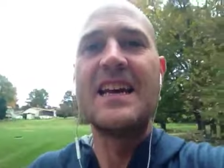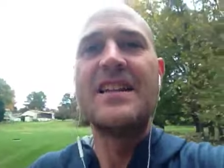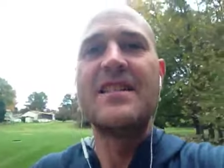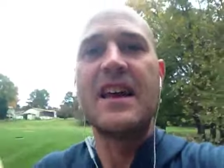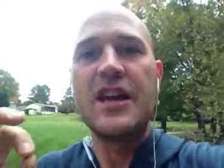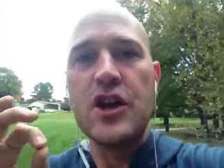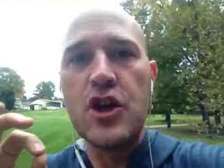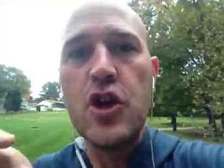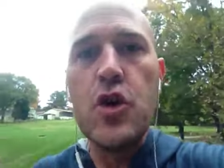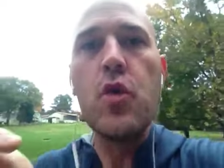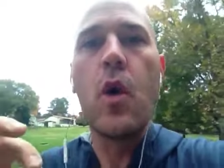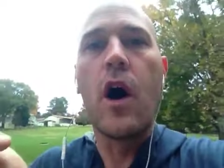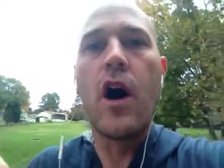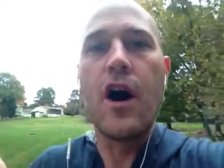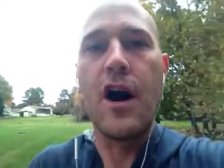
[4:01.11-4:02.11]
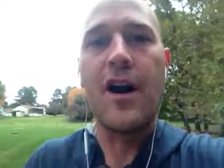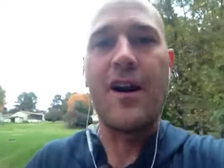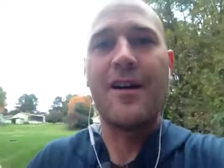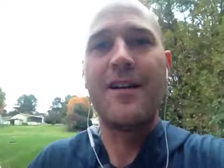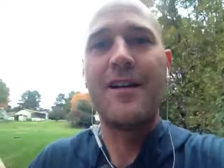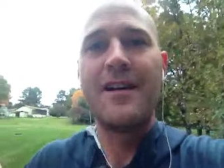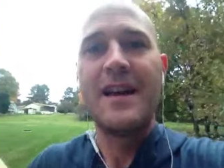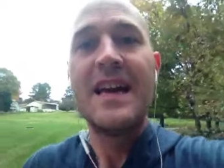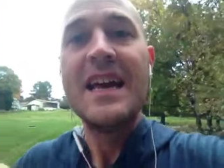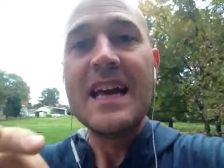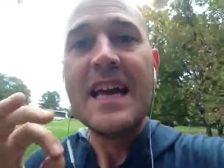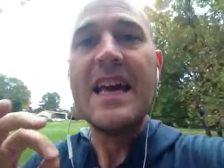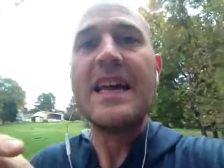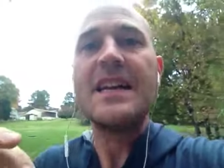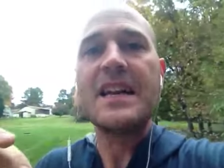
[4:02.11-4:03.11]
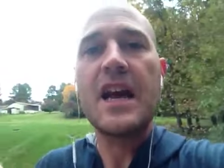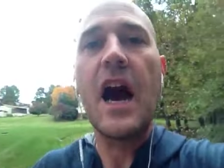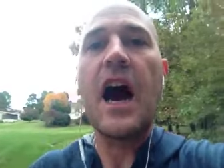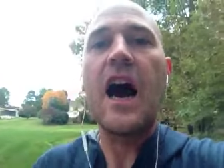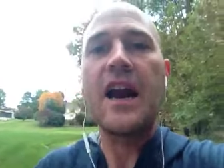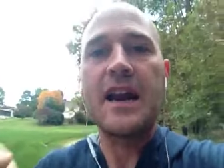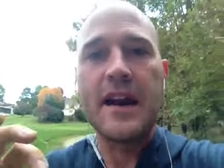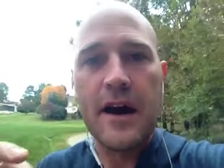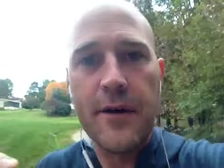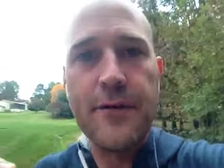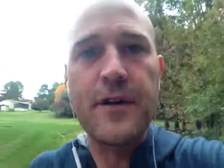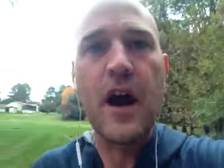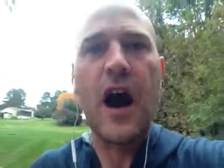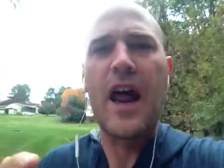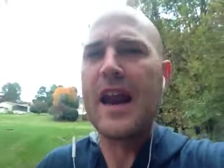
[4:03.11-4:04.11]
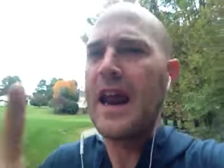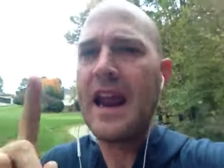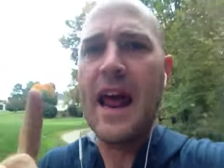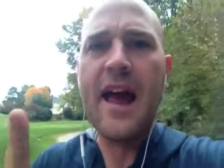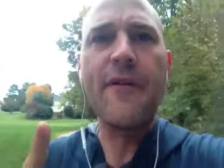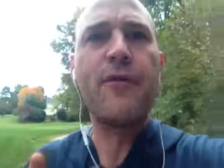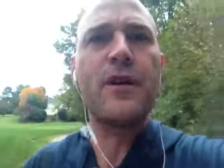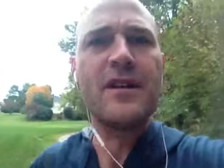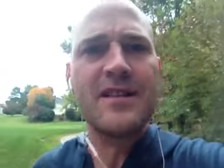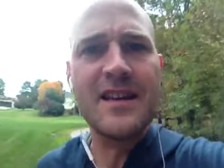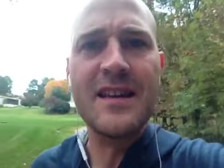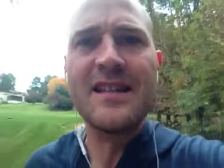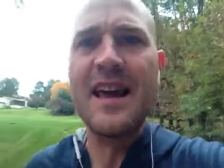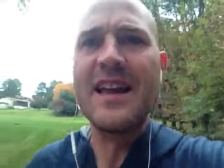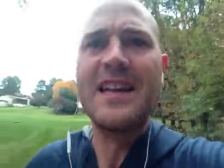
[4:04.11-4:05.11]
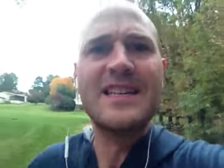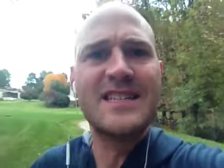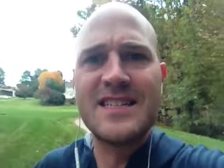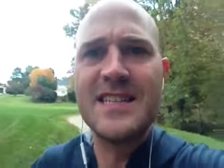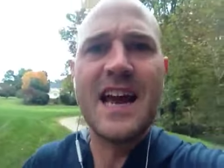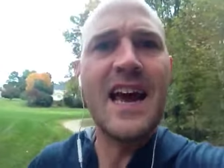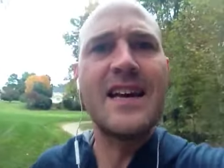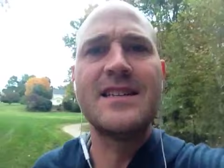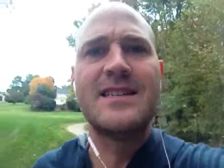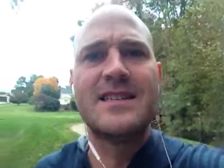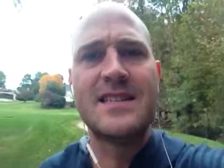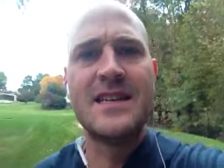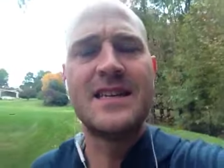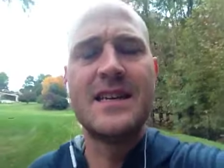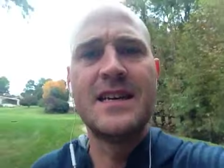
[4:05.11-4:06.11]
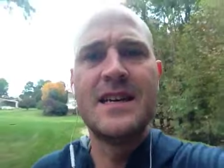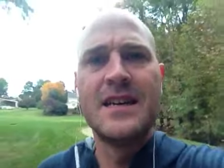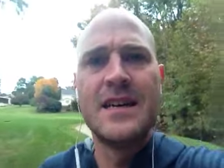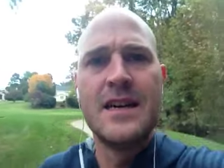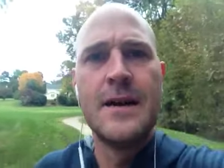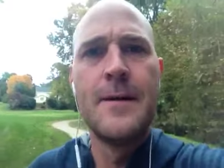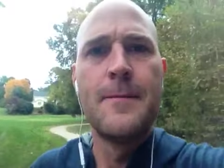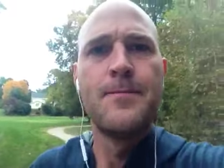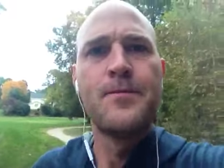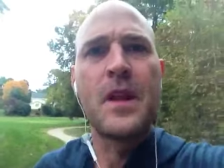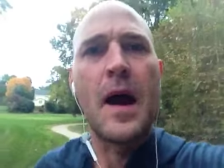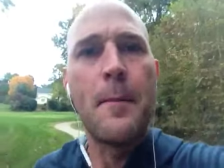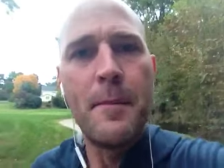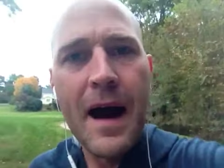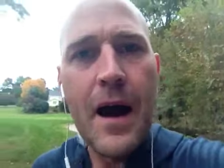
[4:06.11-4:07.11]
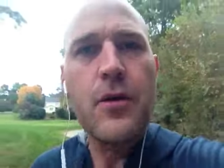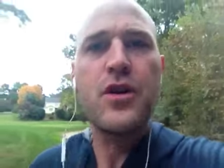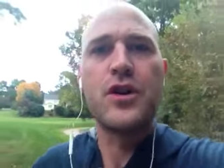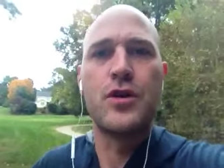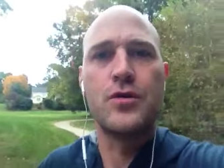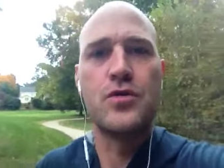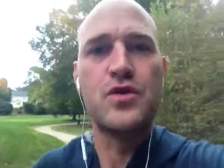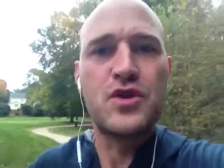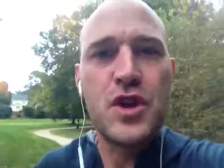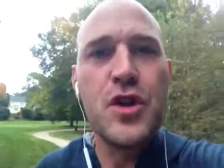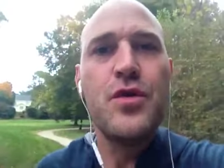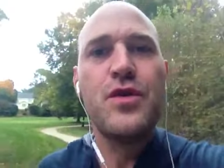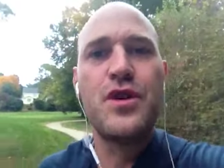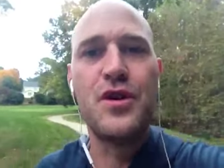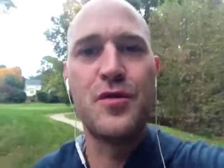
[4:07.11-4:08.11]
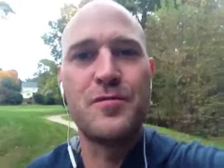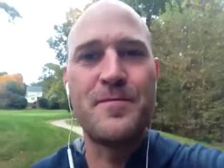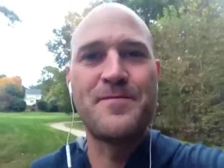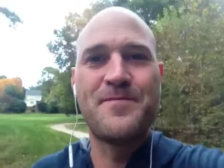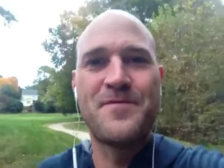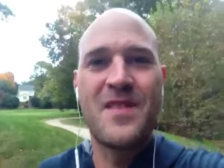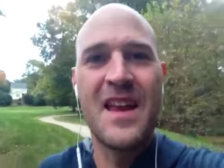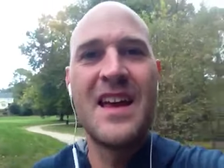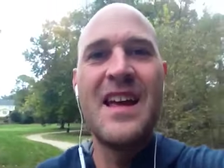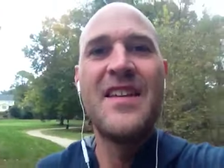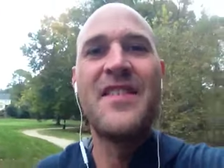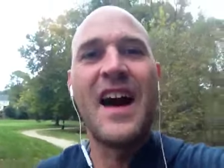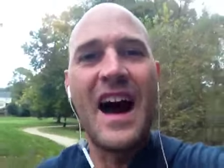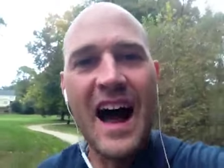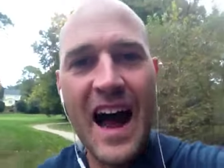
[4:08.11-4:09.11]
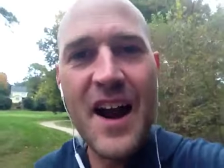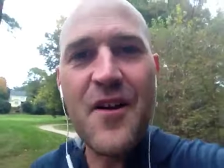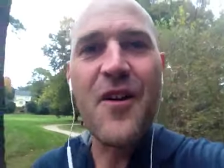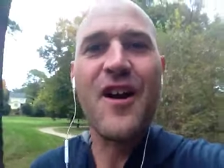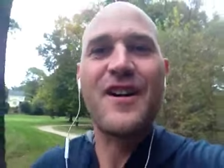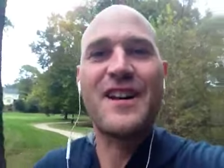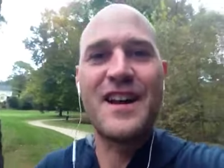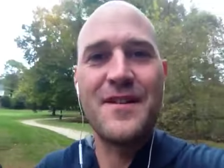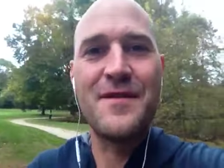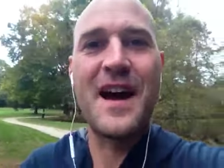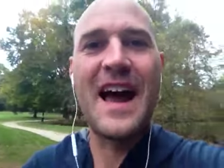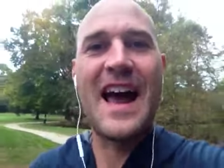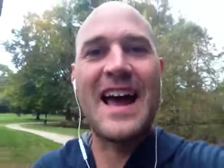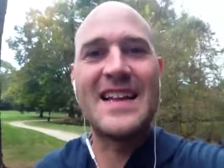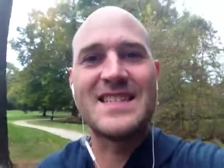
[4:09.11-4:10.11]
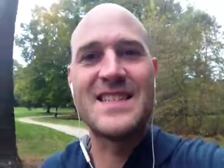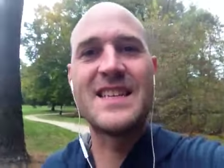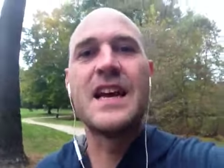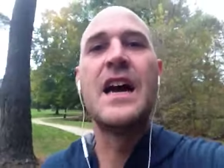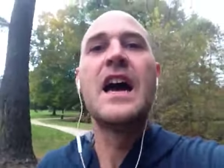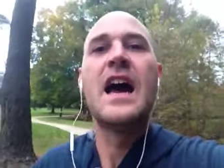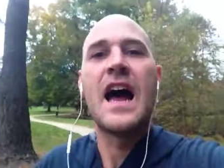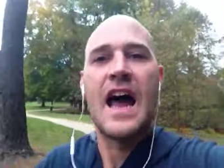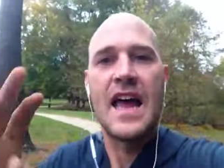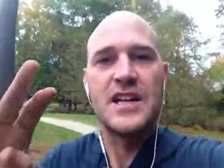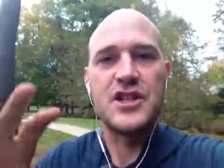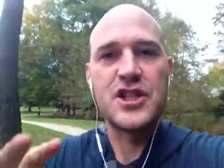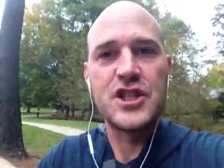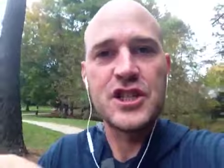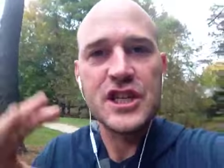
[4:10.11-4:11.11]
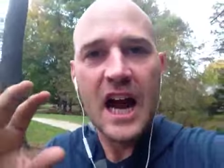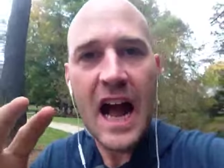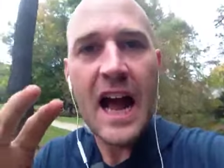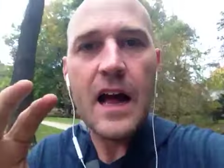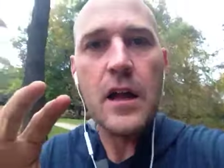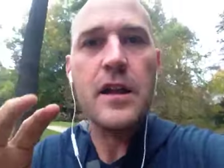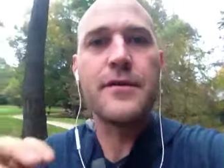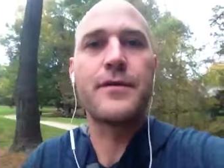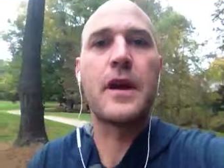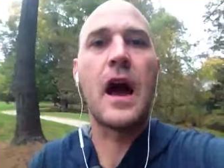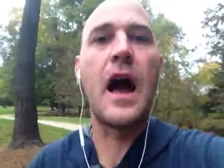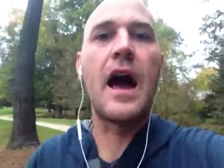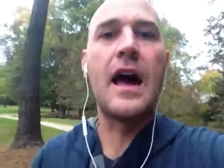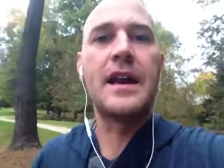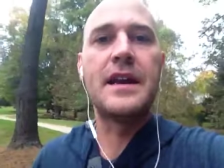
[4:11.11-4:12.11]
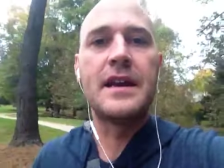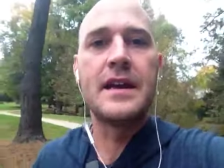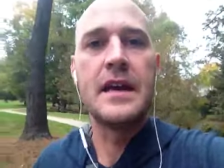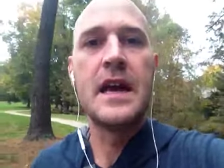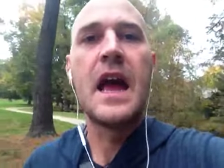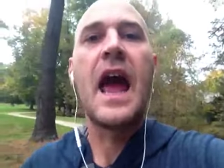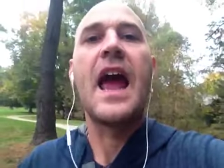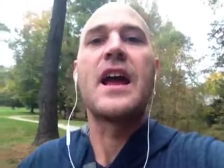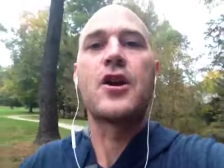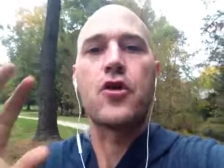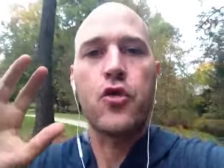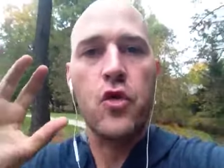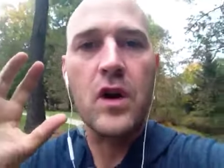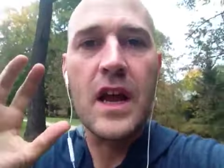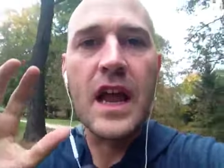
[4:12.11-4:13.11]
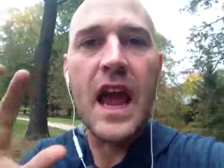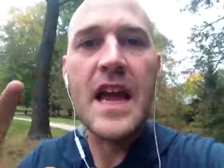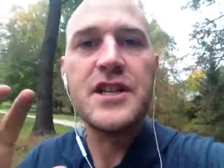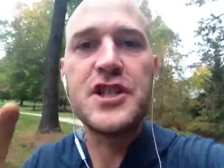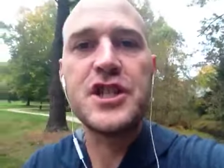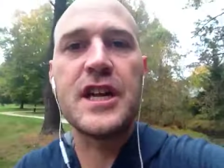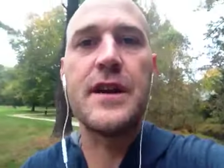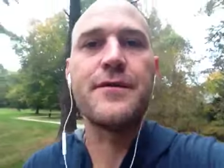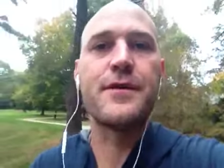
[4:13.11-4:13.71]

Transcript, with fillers: that you are in God and of God and everything that He says about you, to you. The hierarchy of hats. A child of God, a creation